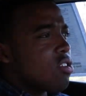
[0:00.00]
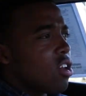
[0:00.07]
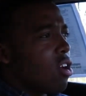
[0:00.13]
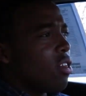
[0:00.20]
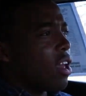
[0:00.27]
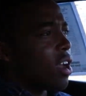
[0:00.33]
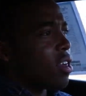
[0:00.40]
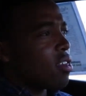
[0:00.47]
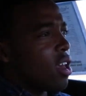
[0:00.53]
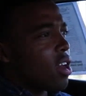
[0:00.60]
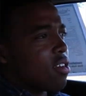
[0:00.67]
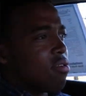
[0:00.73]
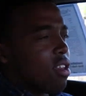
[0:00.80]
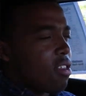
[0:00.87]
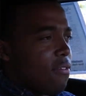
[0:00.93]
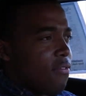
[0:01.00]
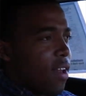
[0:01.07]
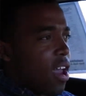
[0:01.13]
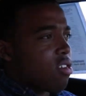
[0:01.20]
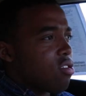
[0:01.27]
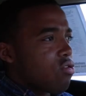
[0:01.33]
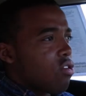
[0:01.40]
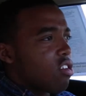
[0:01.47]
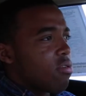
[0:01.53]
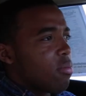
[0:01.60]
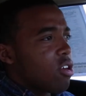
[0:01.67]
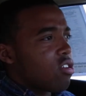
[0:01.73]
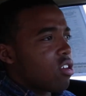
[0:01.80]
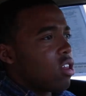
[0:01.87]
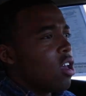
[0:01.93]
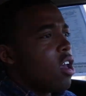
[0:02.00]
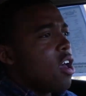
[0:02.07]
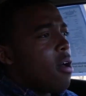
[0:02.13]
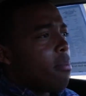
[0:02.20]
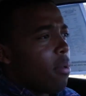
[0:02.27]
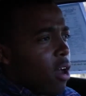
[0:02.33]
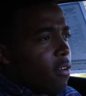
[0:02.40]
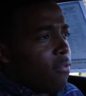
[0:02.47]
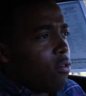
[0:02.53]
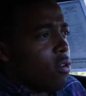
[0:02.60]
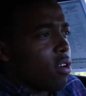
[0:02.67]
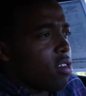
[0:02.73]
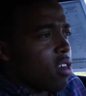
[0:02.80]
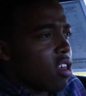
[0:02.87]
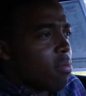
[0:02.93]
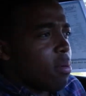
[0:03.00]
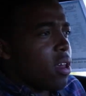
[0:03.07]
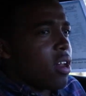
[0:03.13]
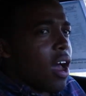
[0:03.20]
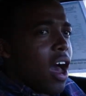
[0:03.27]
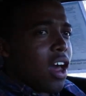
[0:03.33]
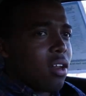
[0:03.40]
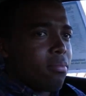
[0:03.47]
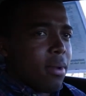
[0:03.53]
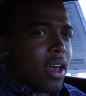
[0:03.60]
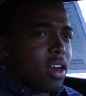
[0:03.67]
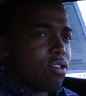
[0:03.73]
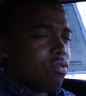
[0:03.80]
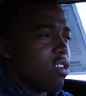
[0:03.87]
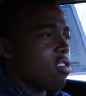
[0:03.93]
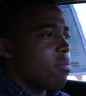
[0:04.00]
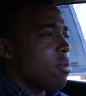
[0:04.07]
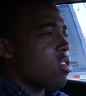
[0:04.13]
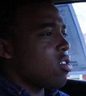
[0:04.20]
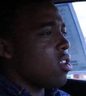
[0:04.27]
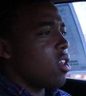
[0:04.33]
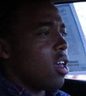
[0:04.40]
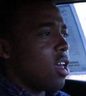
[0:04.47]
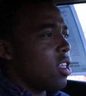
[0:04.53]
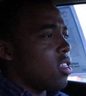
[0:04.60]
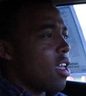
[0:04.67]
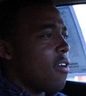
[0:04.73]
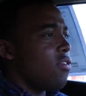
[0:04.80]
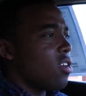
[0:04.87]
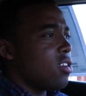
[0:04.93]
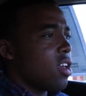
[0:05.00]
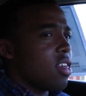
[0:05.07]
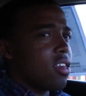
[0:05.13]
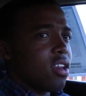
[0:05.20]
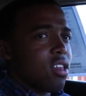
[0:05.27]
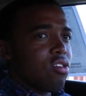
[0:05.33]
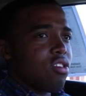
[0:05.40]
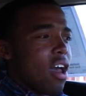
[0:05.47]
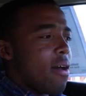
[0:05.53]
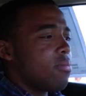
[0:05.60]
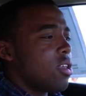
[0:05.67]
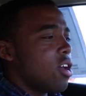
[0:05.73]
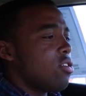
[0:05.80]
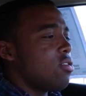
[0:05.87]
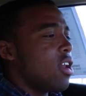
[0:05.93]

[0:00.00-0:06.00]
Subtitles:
You know, like I said, it's not the fastest transmission, but for a 6-speed automatic transmission, it definitely does get the job done.